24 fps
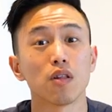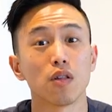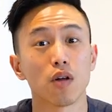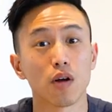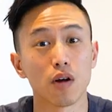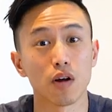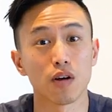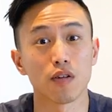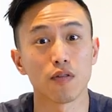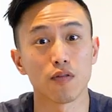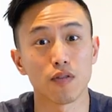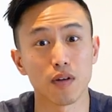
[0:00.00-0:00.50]

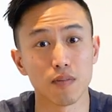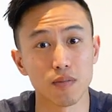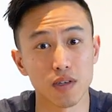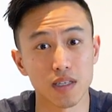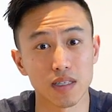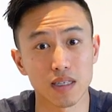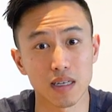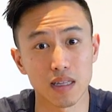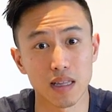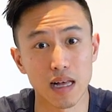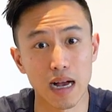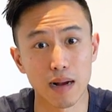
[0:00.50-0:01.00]
learn from
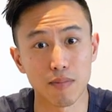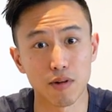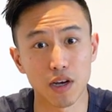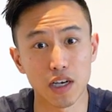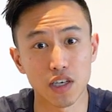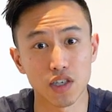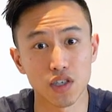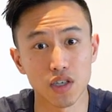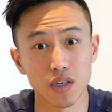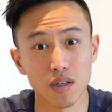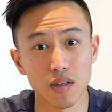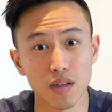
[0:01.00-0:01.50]
this
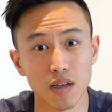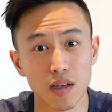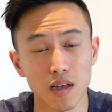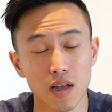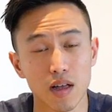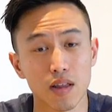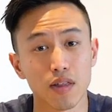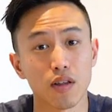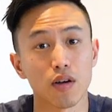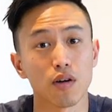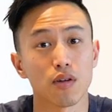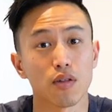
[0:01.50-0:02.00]
collaboration?
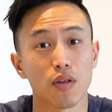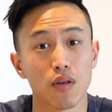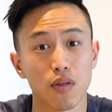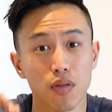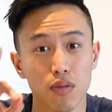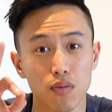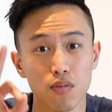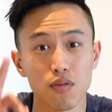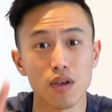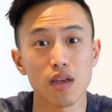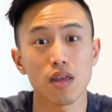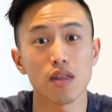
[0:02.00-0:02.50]
There are the
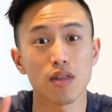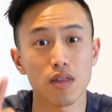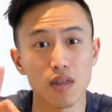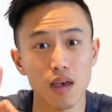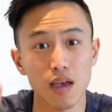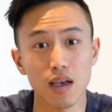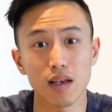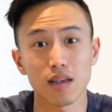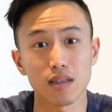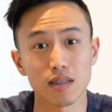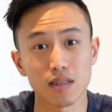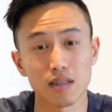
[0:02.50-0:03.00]
three
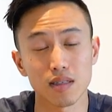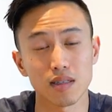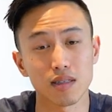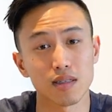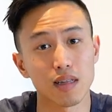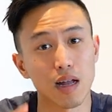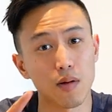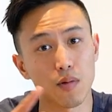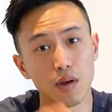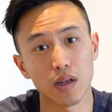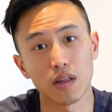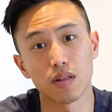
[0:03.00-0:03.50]
things
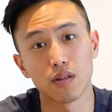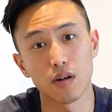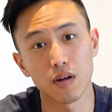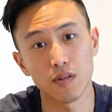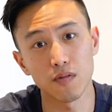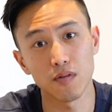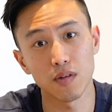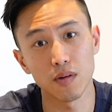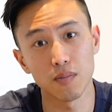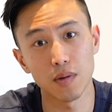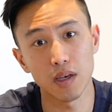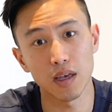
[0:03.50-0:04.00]
that we can
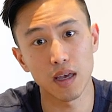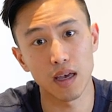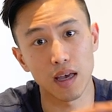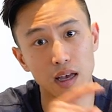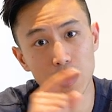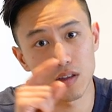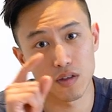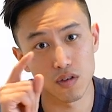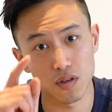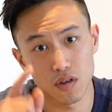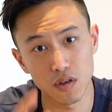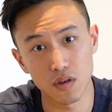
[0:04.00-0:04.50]
learn from it,
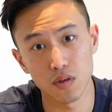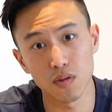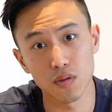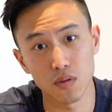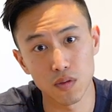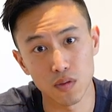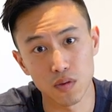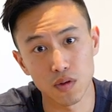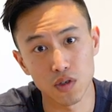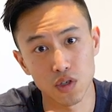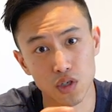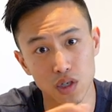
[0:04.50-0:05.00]
and
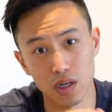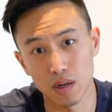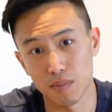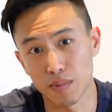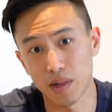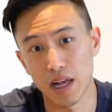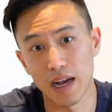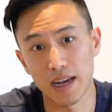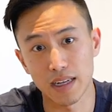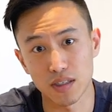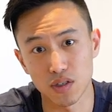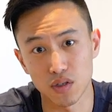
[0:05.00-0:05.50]
you should
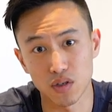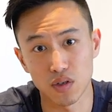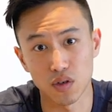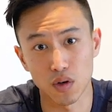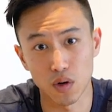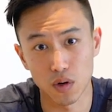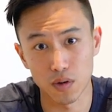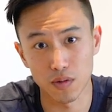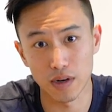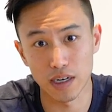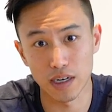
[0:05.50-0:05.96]
apply it to your